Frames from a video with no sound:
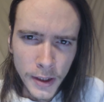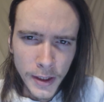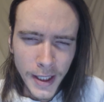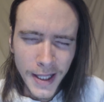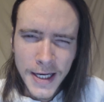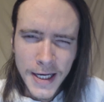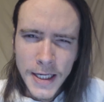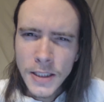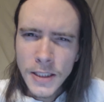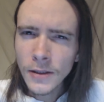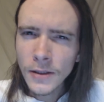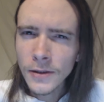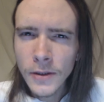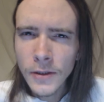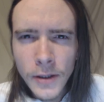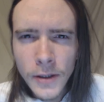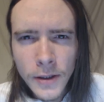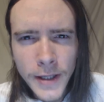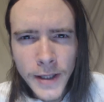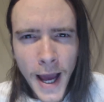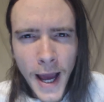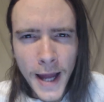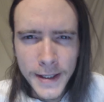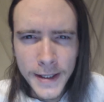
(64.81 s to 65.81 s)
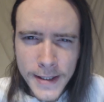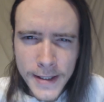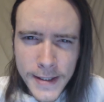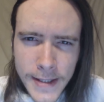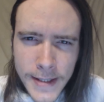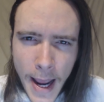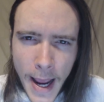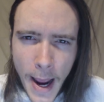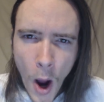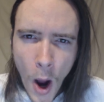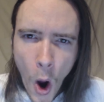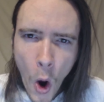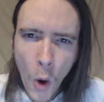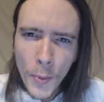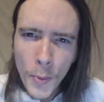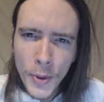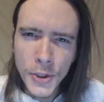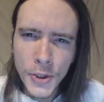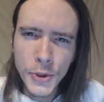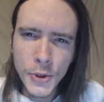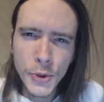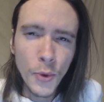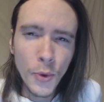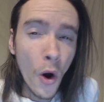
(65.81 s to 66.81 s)
They need to learn how to stay
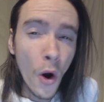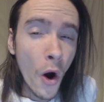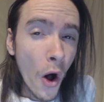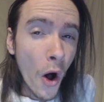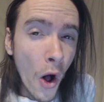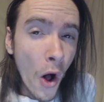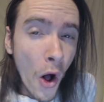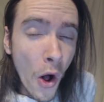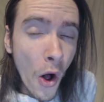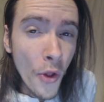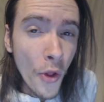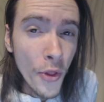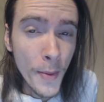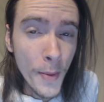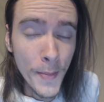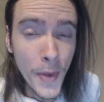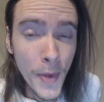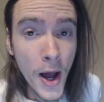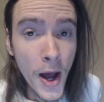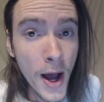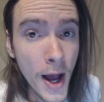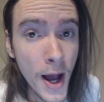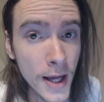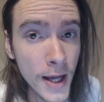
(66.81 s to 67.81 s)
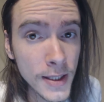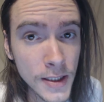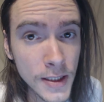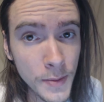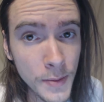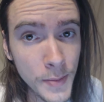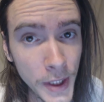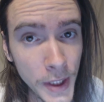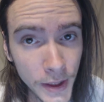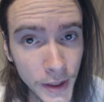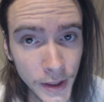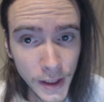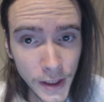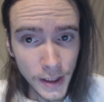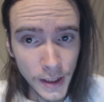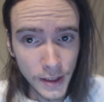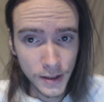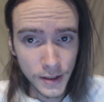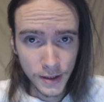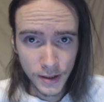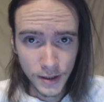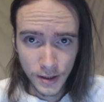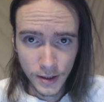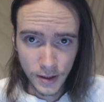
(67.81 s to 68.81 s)
open to all the
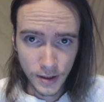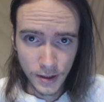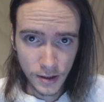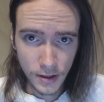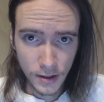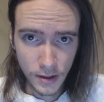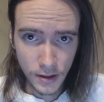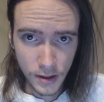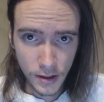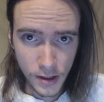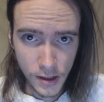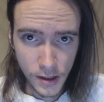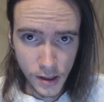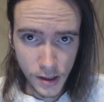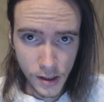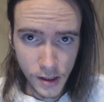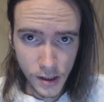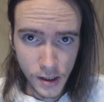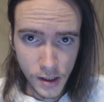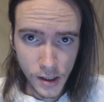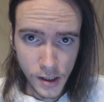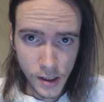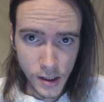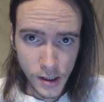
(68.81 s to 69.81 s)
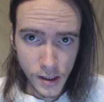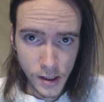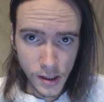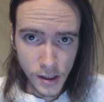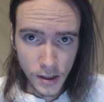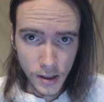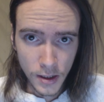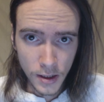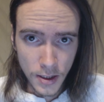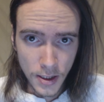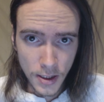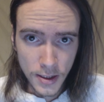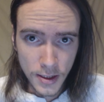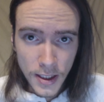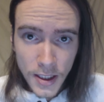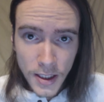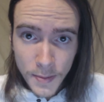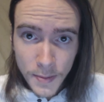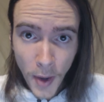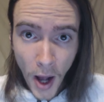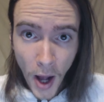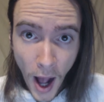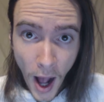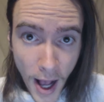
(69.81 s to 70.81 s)
possibilities. Because
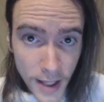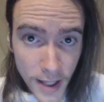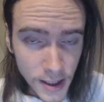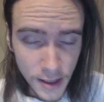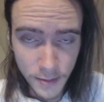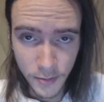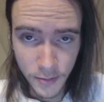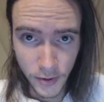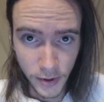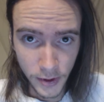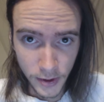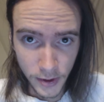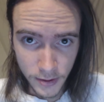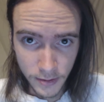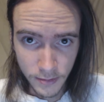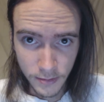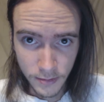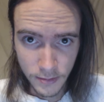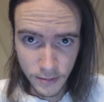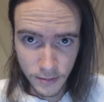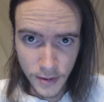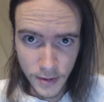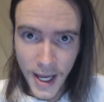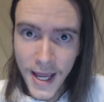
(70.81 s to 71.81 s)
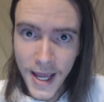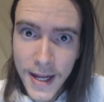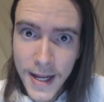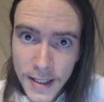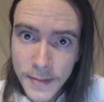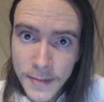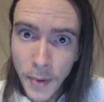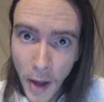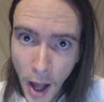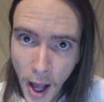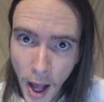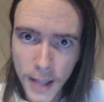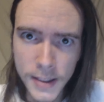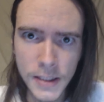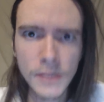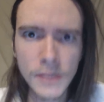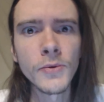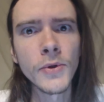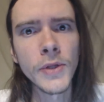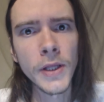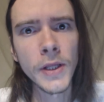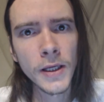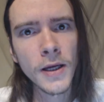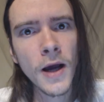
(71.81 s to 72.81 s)
it's possible. It is
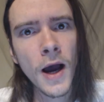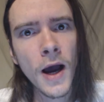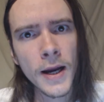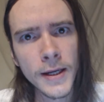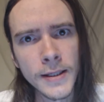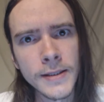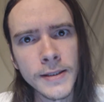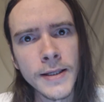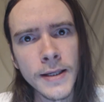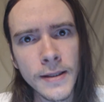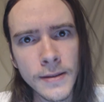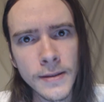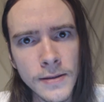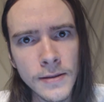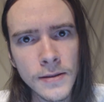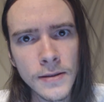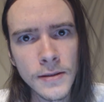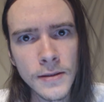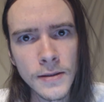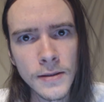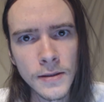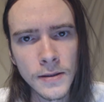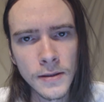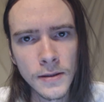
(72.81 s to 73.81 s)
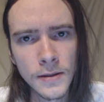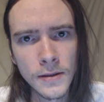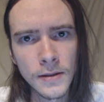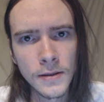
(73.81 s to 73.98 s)
possible that God exists.